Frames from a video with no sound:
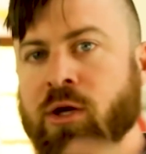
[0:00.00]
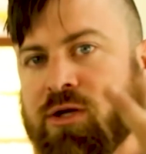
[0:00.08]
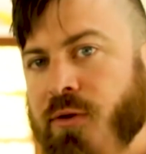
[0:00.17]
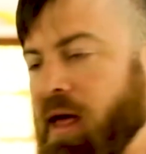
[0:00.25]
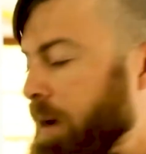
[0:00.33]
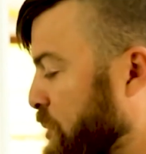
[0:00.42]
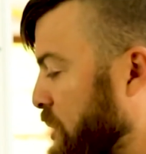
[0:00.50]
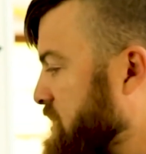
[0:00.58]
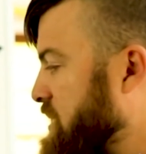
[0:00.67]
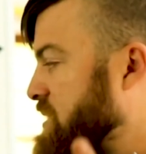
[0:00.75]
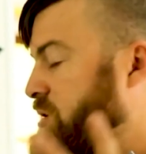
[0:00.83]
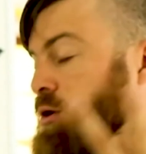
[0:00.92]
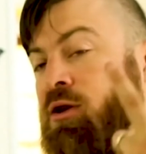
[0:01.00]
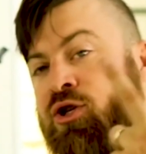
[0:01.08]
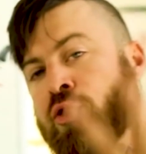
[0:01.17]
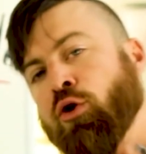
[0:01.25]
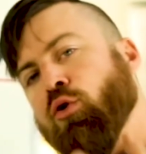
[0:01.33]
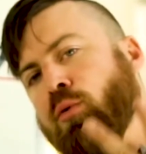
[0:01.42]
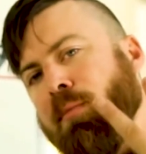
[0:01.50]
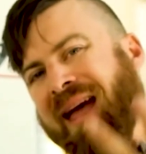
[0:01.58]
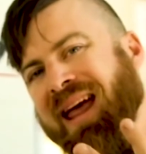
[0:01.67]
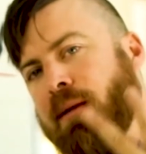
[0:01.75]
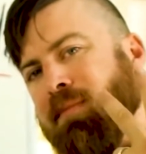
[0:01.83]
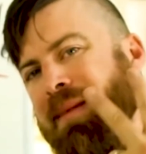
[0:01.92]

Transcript: So that brings us to the two main